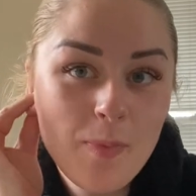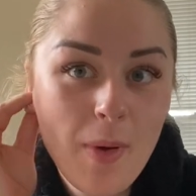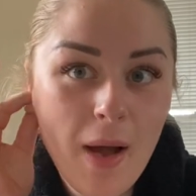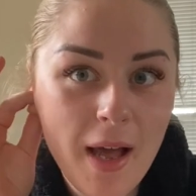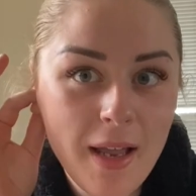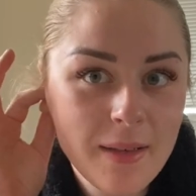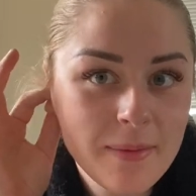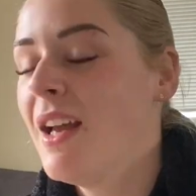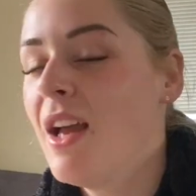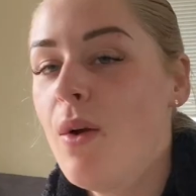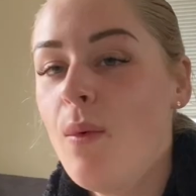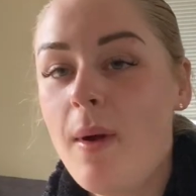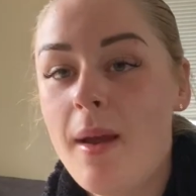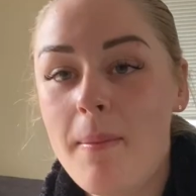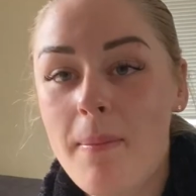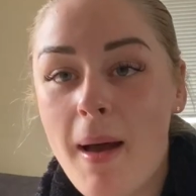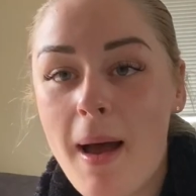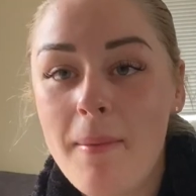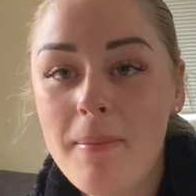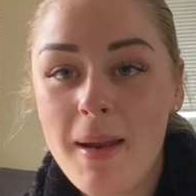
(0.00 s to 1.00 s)
But when
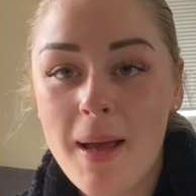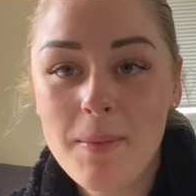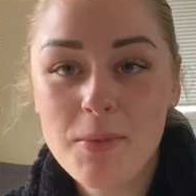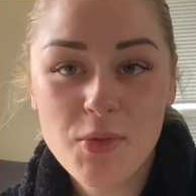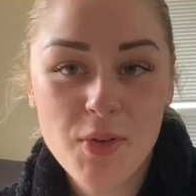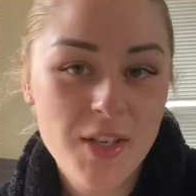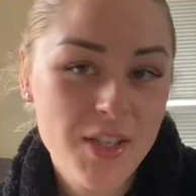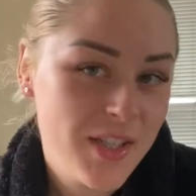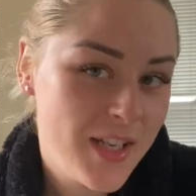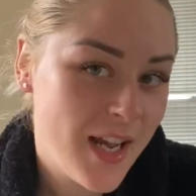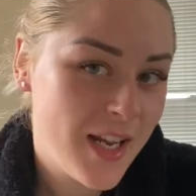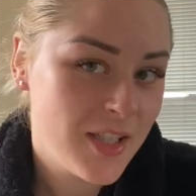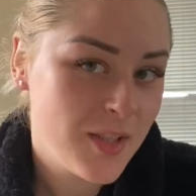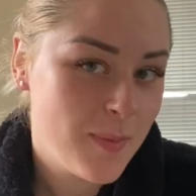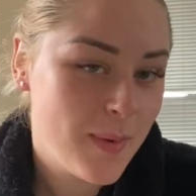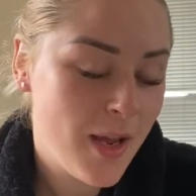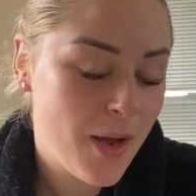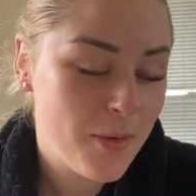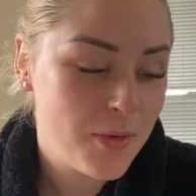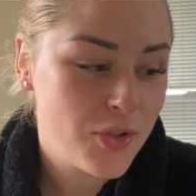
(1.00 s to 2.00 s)
PupNaps reached out to
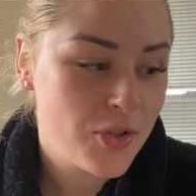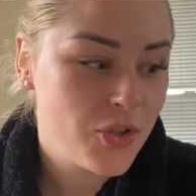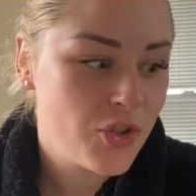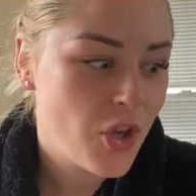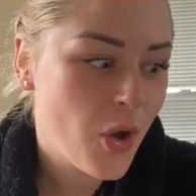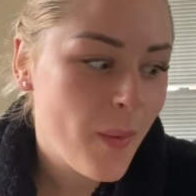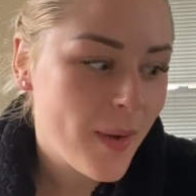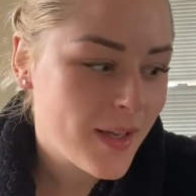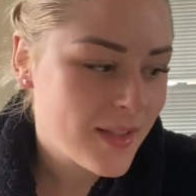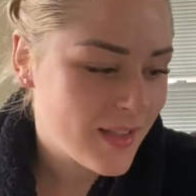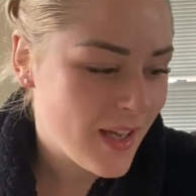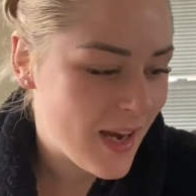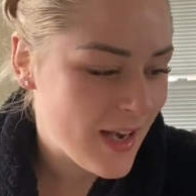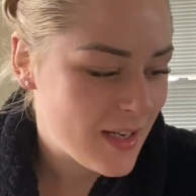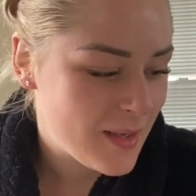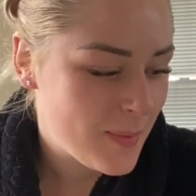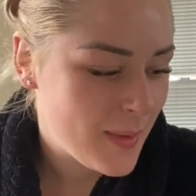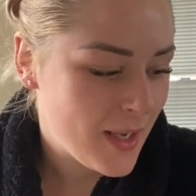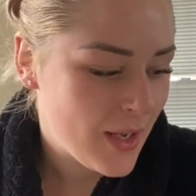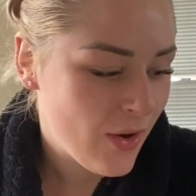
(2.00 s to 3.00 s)
me, I was so
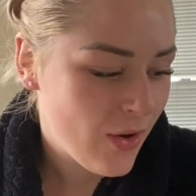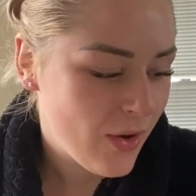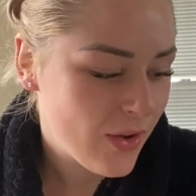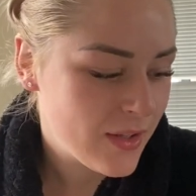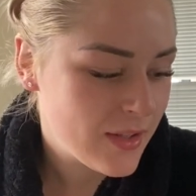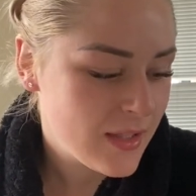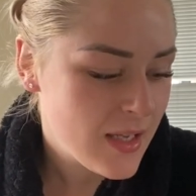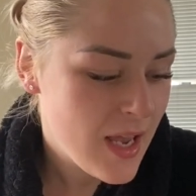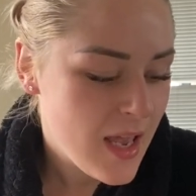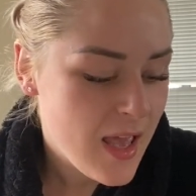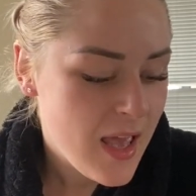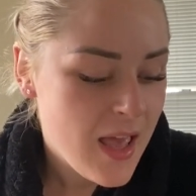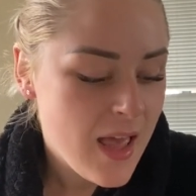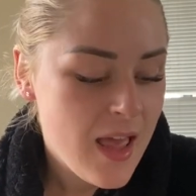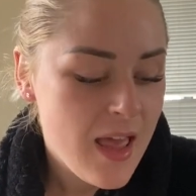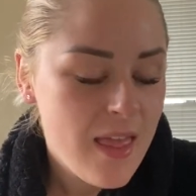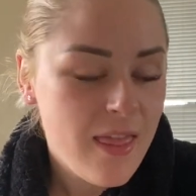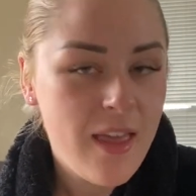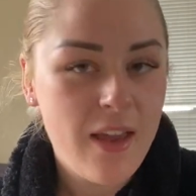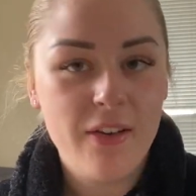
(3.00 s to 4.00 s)
excited because
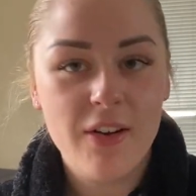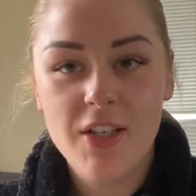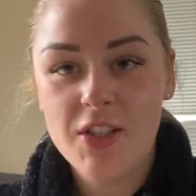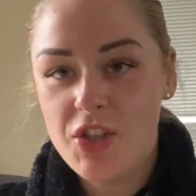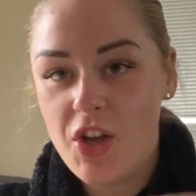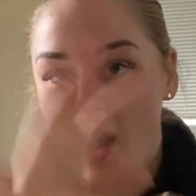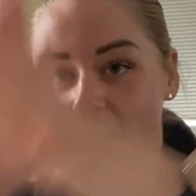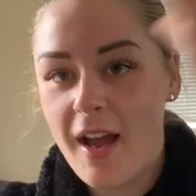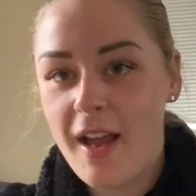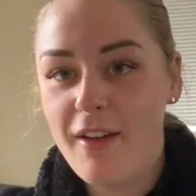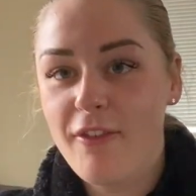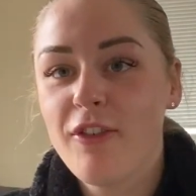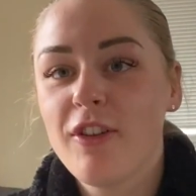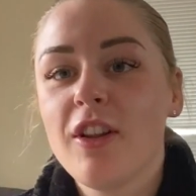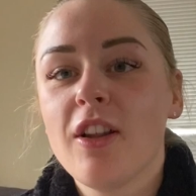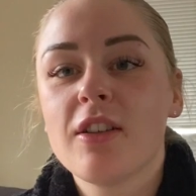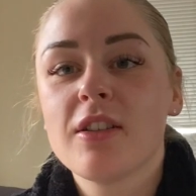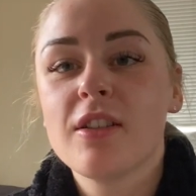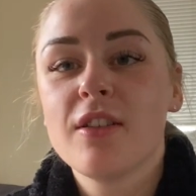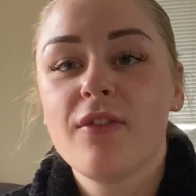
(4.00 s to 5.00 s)
their entire
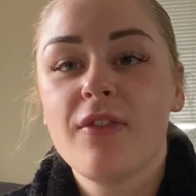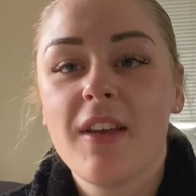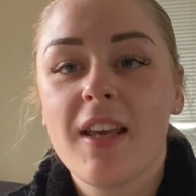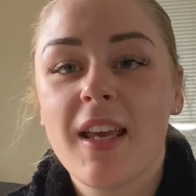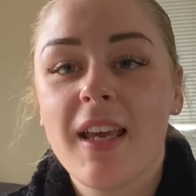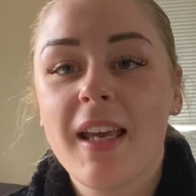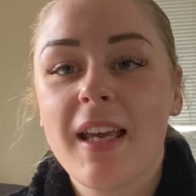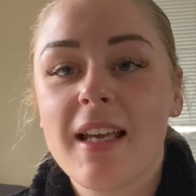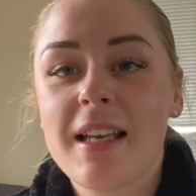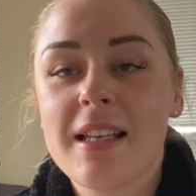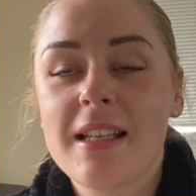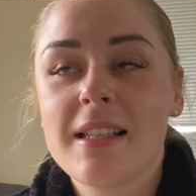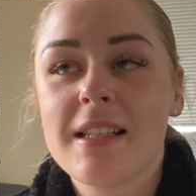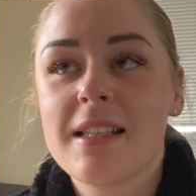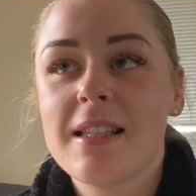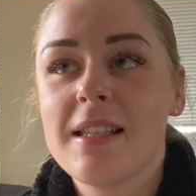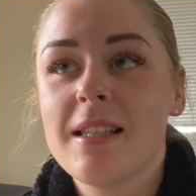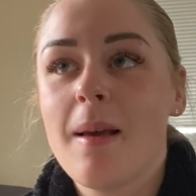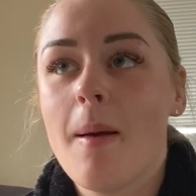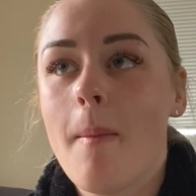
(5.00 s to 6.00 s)
philosophy
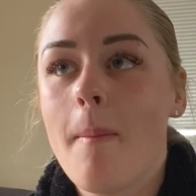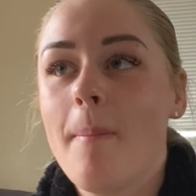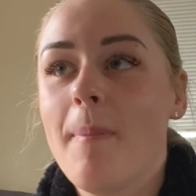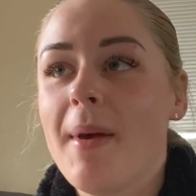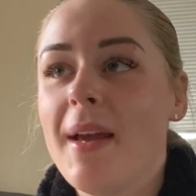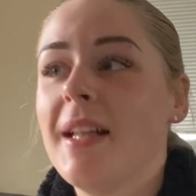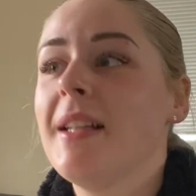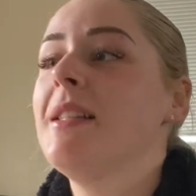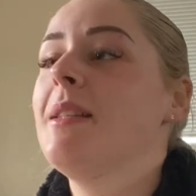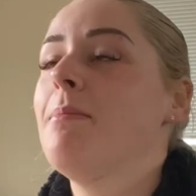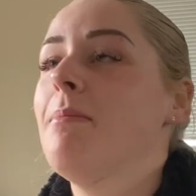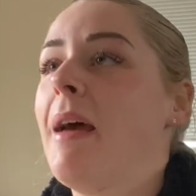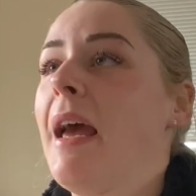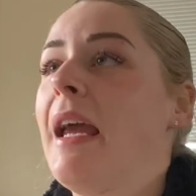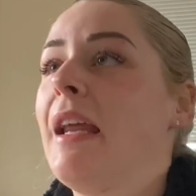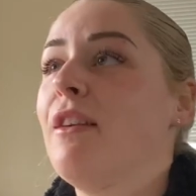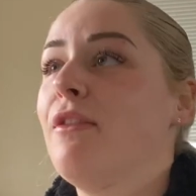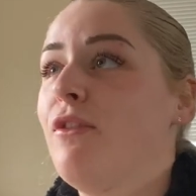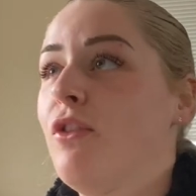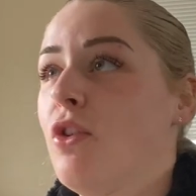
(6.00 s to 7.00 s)
is beds
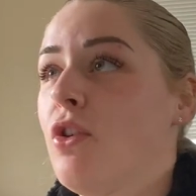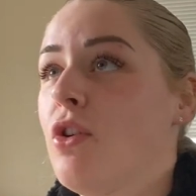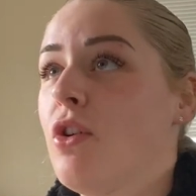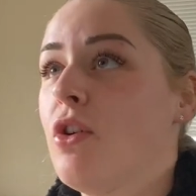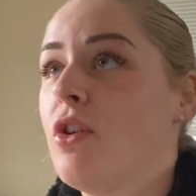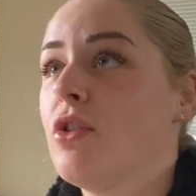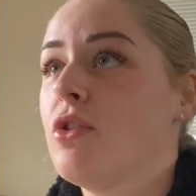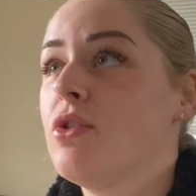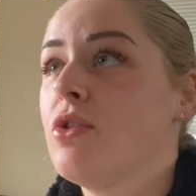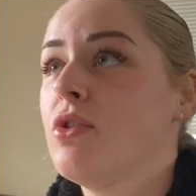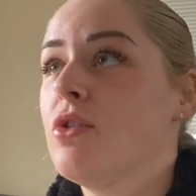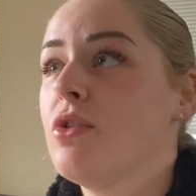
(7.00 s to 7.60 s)
made for